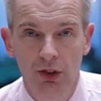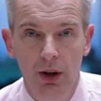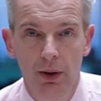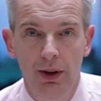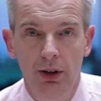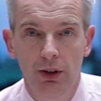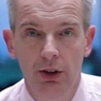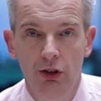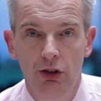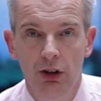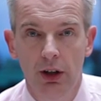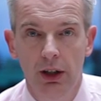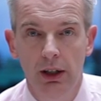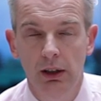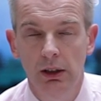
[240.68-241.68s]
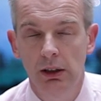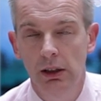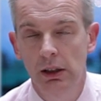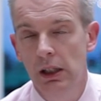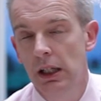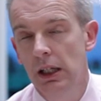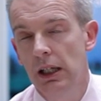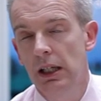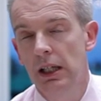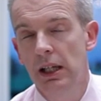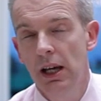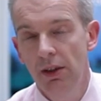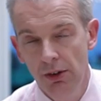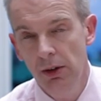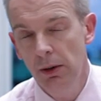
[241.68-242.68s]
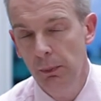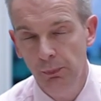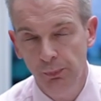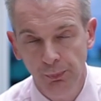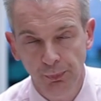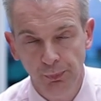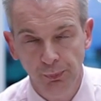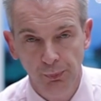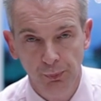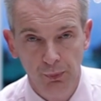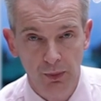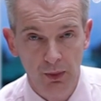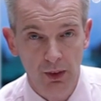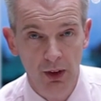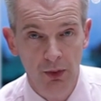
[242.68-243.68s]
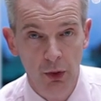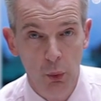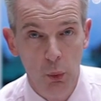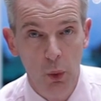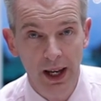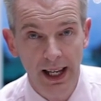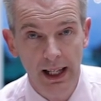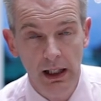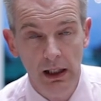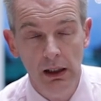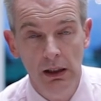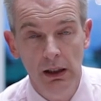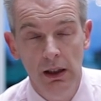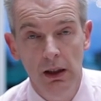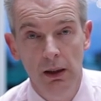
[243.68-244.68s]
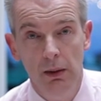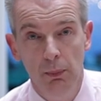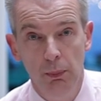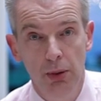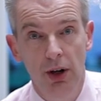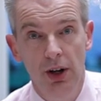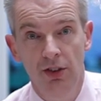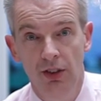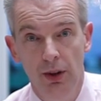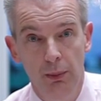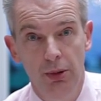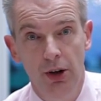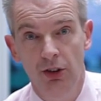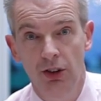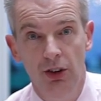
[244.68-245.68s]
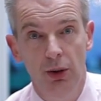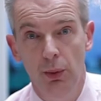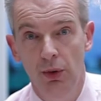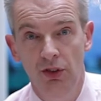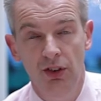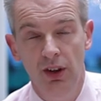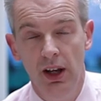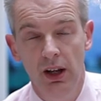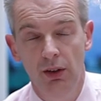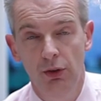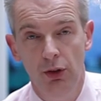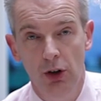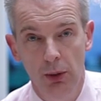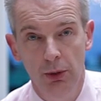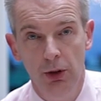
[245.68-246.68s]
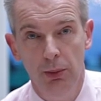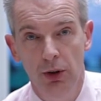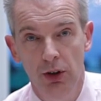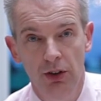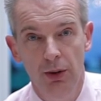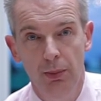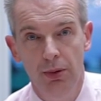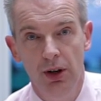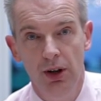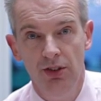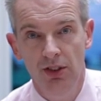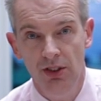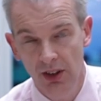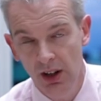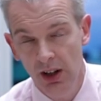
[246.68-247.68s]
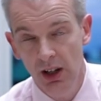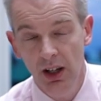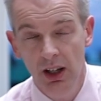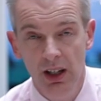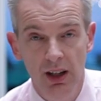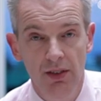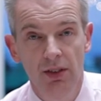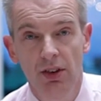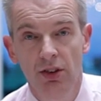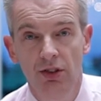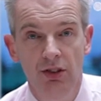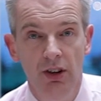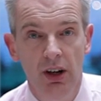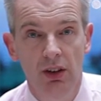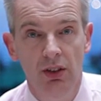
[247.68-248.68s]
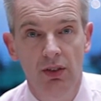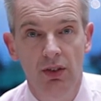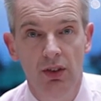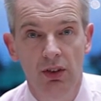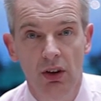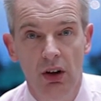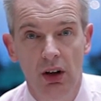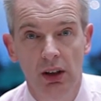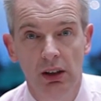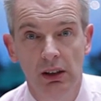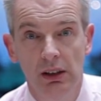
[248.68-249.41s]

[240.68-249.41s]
going on in China, given the weak pricing pressure that we're seeing from commodity prices, given the strength of the dollar,